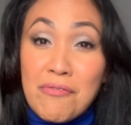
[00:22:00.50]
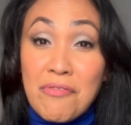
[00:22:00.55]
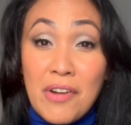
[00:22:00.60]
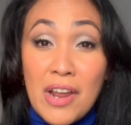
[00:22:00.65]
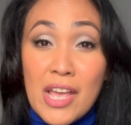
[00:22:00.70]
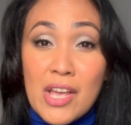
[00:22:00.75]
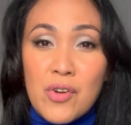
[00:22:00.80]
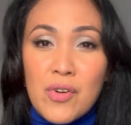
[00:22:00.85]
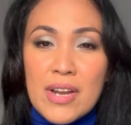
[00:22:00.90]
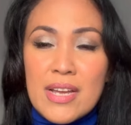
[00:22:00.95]

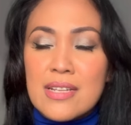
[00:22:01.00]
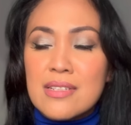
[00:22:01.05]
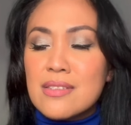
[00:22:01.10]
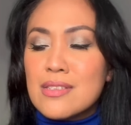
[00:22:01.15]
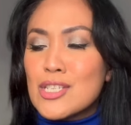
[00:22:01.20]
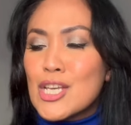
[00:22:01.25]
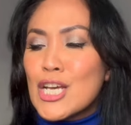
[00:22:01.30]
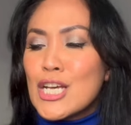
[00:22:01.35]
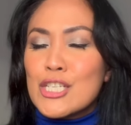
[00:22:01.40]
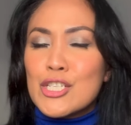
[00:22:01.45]

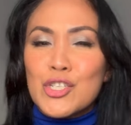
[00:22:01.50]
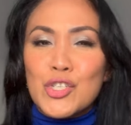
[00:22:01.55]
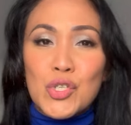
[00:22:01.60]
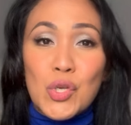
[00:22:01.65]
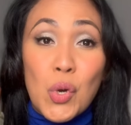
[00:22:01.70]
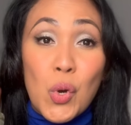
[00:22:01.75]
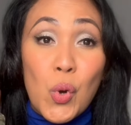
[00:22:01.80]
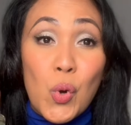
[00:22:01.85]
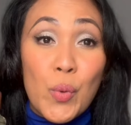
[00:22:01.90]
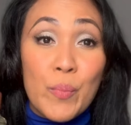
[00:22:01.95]
fragrance.
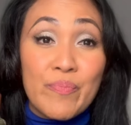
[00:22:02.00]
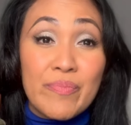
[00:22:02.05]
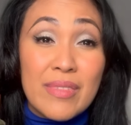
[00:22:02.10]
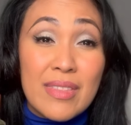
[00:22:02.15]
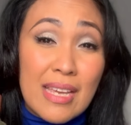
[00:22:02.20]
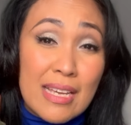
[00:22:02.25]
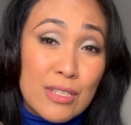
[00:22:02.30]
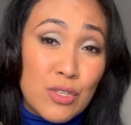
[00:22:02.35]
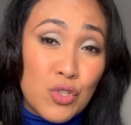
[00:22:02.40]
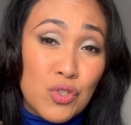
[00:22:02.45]
So
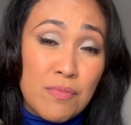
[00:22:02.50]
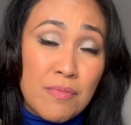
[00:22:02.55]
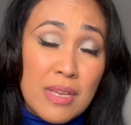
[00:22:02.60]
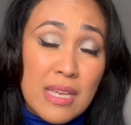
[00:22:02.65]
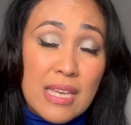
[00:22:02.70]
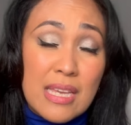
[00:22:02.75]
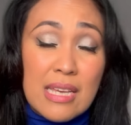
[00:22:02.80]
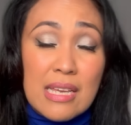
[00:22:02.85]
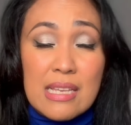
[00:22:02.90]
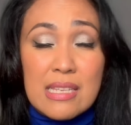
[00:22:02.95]
this to
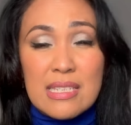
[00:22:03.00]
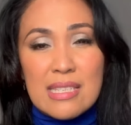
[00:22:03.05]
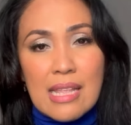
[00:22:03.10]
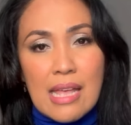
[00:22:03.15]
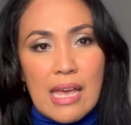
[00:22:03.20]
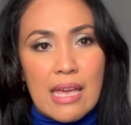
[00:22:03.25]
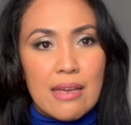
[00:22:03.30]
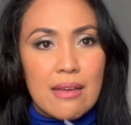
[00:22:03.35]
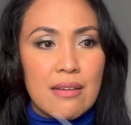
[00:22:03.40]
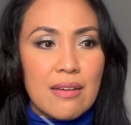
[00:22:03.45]
me is
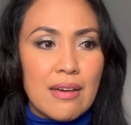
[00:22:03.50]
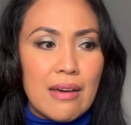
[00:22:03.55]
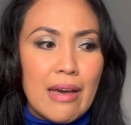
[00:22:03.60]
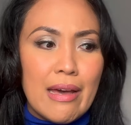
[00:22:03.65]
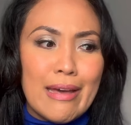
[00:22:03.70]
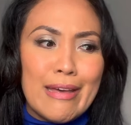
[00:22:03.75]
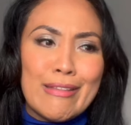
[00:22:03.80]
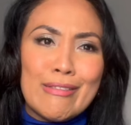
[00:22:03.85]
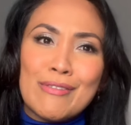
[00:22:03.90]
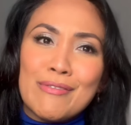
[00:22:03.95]
like
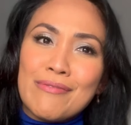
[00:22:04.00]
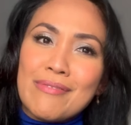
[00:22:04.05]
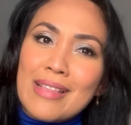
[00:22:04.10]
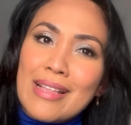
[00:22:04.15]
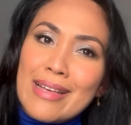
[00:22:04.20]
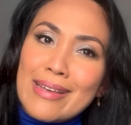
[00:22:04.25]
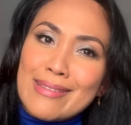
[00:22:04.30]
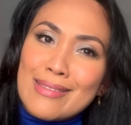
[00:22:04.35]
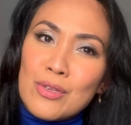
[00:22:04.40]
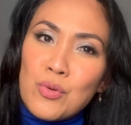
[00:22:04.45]
kind of
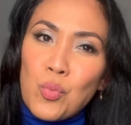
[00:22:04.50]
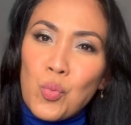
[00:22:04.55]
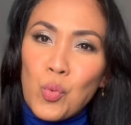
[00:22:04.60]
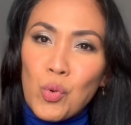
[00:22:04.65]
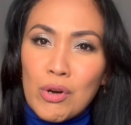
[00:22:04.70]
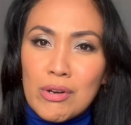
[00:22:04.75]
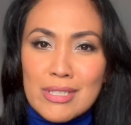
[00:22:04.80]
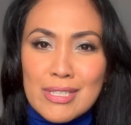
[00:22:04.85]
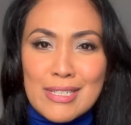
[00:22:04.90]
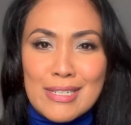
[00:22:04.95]
like the
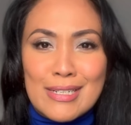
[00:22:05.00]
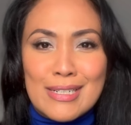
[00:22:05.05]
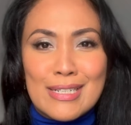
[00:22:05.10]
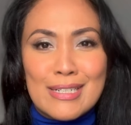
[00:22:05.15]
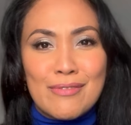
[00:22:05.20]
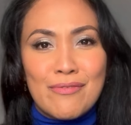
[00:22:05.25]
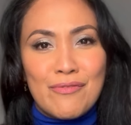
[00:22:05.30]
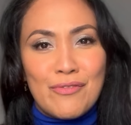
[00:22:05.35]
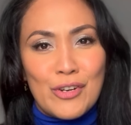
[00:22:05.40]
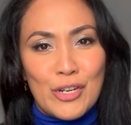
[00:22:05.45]

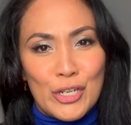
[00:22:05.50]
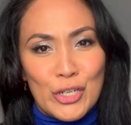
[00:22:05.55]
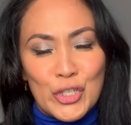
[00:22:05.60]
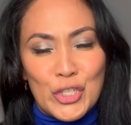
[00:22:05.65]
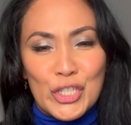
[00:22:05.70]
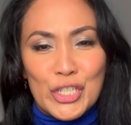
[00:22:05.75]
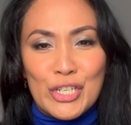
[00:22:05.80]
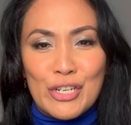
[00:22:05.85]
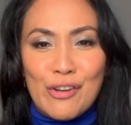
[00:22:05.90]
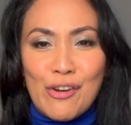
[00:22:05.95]
watered
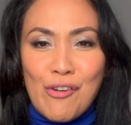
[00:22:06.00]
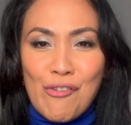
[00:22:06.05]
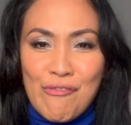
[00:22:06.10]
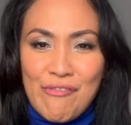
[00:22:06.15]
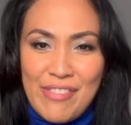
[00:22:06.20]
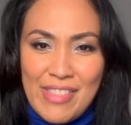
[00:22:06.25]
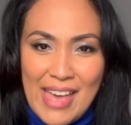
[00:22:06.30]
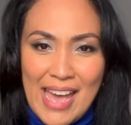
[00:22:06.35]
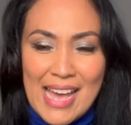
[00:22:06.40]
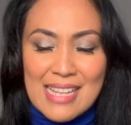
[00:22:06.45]
version
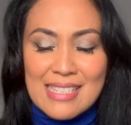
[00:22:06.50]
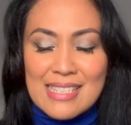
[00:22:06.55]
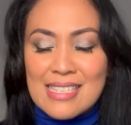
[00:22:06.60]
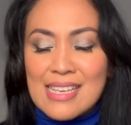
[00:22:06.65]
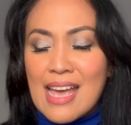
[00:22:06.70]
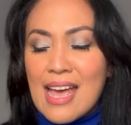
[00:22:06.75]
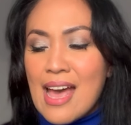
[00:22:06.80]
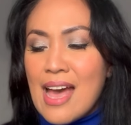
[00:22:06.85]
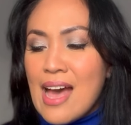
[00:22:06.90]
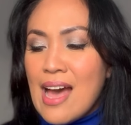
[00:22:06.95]
of that.
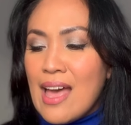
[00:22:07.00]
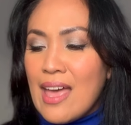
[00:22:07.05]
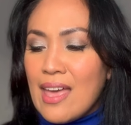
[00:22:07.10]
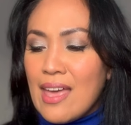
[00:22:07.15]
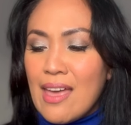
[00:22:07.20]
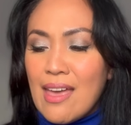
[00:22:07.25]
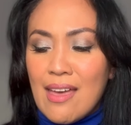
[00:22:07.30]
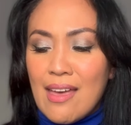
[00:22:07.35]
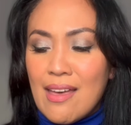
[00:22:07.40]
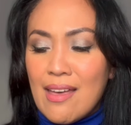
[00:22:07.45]

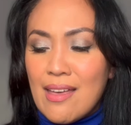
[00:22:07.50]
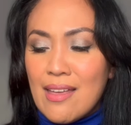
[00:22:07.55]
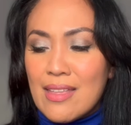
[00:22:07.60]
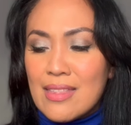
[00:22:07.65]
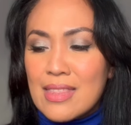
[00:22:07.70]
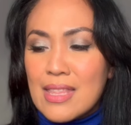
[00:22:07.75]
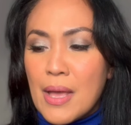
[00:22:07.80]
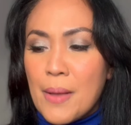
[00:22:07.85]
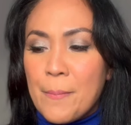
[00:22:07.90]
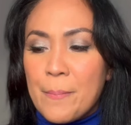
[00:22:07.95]

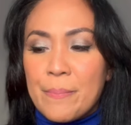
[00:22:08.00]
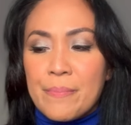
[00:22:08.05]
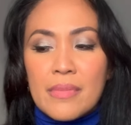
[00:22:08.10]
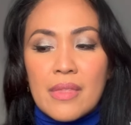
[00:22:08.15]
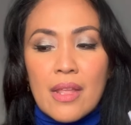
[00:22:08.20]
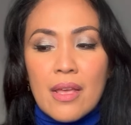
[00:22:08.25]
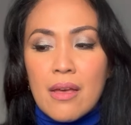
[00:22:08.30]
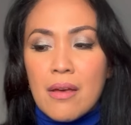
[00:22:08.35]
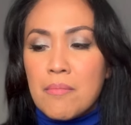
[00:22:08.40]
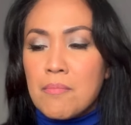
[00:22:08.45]
And,
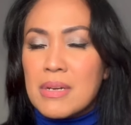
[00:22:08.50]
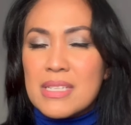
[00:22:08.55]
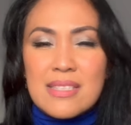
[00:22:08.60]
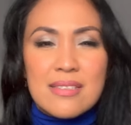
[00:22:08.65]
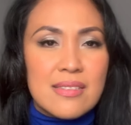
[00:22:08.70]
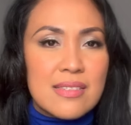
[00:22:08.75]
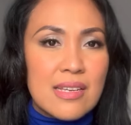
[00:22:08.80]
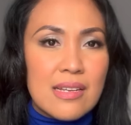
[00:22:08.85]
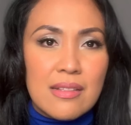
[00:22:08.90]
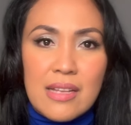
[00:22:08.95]
but
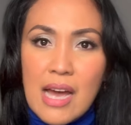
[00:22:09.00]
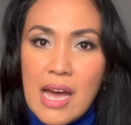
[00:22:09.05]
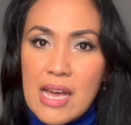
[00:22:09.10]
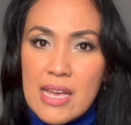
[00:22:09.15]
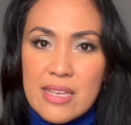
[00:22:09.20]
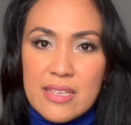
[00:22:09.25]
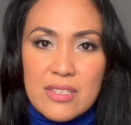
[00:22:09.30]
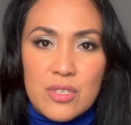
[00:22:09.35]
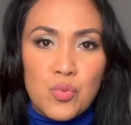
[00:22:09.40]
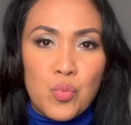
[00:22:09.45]
still
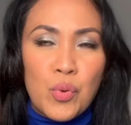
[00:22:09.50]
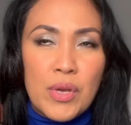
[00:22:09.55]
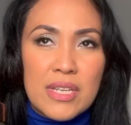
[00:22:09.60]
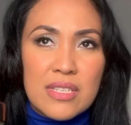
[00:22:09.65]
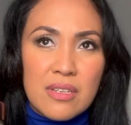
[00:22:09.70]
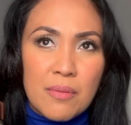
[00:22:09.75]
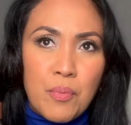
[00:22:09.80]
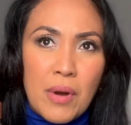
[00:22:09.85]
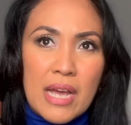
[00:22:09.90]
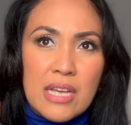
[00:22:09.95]
guys,
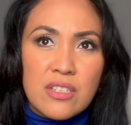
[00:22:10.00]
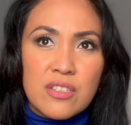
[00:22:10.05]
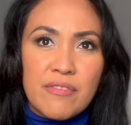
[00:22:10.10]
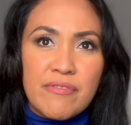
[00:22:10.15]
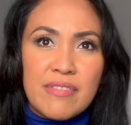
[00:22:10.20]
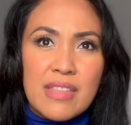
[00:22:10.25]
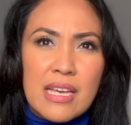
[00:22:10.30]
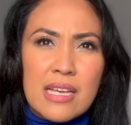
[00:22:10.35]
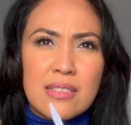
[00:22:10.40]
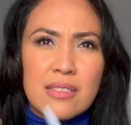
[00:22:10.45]
with the price
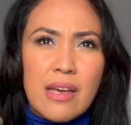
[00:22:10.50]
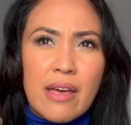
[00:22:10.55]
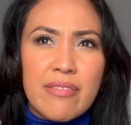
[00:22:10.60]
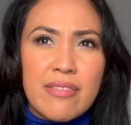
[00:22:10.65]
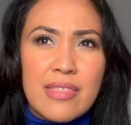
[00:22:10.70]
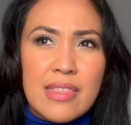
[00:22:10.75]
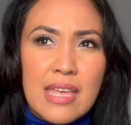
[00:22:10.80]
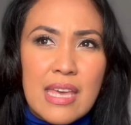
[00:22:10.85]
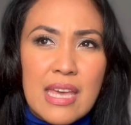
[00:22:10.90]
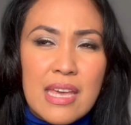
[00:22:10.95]
of this, I
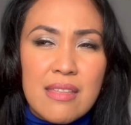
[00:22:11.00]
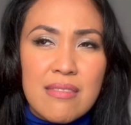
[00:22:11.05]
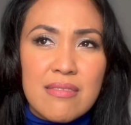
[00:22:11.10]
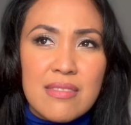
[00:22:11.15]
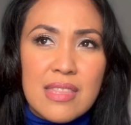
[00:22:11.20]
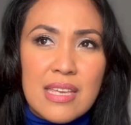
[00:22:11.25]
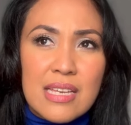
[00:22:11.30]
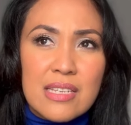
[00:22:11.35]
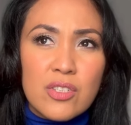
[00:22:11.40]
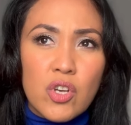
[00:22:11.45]
think
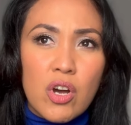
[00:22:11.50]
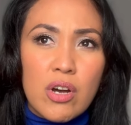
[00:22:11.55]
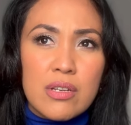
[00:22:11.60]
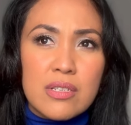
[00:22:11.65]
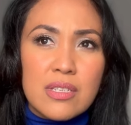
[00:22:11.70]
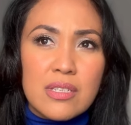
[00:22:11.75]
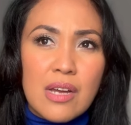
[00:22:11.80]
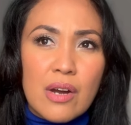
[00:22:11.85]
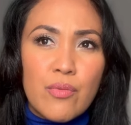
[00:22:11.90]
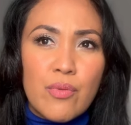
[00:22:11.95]
this
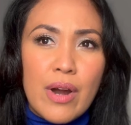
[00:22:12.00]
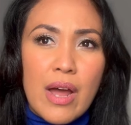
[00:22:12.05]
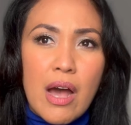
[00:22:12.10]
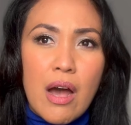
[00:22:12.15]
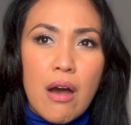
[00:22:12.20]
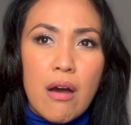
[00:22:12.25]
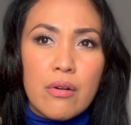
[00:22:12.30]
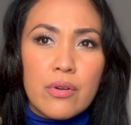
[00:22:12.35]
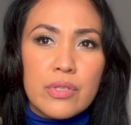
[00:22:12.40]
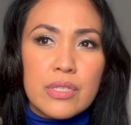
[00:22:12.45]
cost
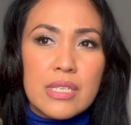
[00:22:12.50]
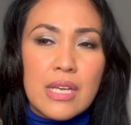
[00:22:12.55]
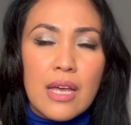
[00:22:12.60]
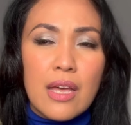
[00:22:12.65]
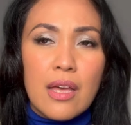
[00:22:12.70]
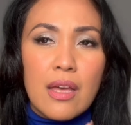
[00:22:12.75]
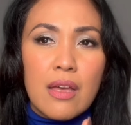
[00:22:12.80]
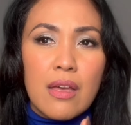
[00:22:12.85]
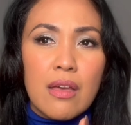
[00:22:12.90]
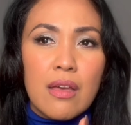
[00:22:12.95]
around
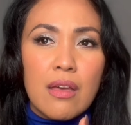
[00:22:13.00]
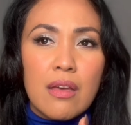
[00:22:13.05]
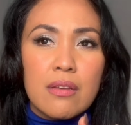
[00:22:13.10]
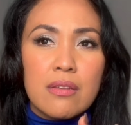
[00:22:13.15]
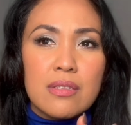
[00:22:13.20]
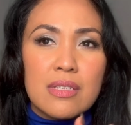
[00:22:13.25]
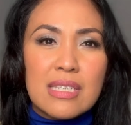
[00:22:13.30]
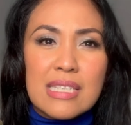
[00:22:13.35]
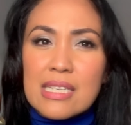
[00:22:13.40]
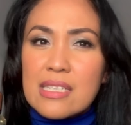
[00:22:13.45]

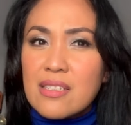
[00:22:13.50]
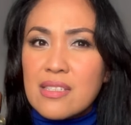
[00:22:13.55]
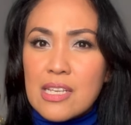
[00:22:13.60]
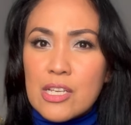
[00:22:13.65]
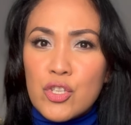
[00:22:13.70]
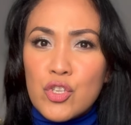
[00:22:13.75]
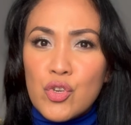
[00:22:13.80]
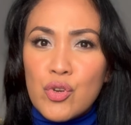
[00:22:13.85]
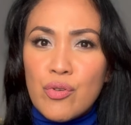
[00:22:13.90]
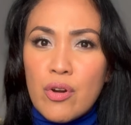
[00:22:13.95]

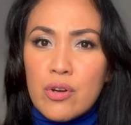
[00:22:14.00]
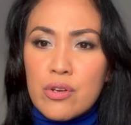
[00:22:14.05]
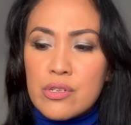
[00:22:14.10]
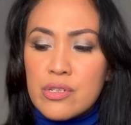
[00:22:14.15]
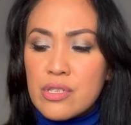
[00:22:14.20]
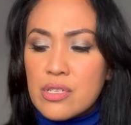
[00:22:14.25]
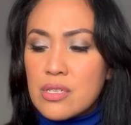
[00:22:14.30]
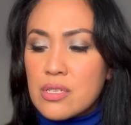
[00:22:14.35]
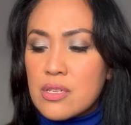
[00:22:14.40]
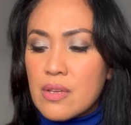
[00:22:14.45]
16
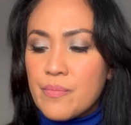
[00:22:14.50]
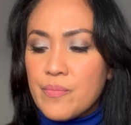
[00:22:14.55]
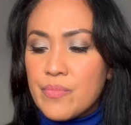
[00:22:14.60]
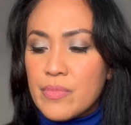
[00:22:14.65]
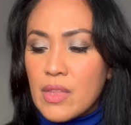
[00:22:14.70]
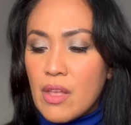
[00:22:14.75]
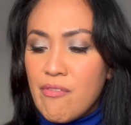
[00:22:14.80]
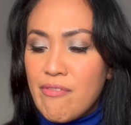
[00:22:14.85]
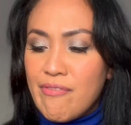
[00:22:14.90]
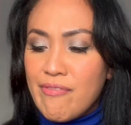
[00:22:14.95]
euros
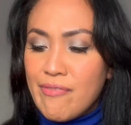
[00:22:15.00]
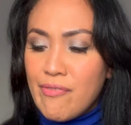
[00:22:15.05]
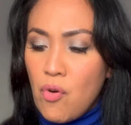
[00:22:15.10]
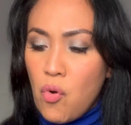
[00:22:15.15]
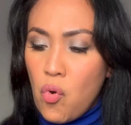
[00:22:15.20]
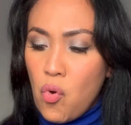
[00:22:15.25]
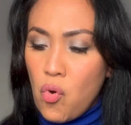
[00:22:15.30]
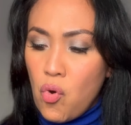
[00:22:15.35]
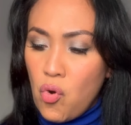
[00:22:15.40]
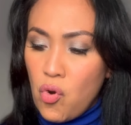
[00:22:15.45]

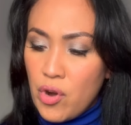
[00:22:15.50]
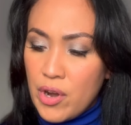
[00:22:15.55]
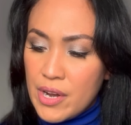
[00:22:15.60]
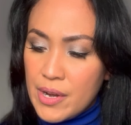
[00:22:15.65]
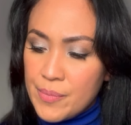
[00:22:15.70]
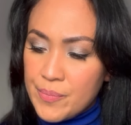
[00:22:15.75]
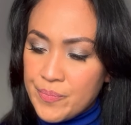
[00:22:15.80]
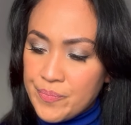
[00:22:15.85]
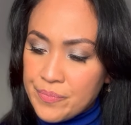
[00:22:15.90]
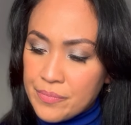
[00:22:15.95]

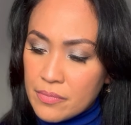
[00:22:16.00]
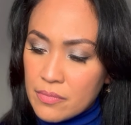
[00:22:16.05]
for